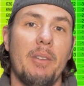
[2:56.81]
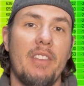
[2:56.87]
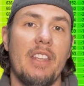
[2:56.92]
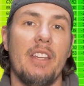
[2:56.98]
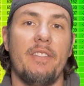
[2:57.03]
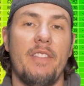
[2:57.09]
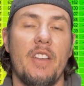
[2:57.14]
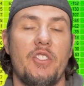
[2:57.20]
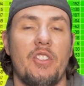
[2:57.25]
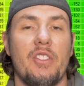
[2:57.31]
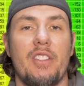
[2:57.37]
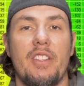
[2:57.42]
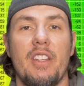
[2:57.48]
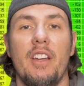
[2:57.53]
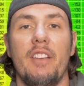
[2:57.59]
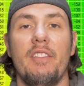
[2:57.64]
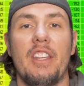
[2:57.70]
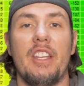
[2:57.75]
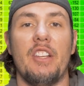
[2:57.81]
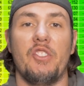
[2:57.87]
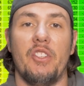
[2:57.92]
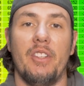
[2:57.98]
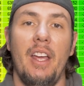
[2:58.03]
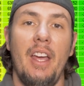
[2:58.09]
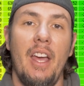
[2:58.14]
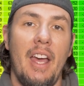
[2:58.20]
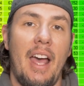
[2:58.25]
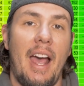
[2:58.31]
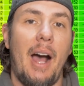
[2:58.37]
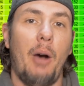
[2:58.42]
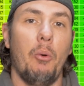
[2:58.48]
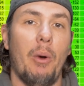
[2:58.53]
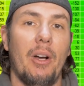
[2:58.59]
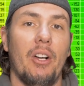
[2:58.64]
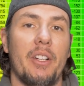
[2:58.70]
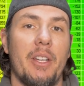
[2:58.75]
of the efficiency of the engine, how
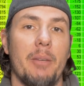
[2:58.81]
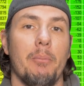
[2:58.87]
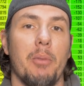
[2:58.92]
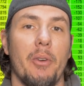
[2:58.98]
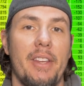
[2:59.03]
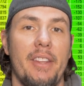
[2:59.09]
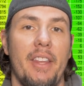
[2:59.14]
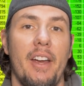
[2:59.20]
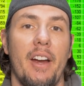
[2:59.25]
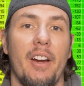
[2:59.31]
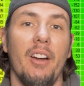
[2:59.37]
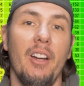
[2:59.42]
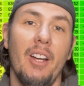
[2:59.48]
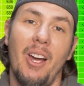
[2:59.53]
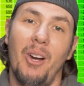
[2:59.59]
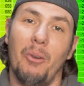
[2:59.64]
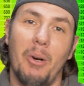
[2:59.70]
well it can breathe air.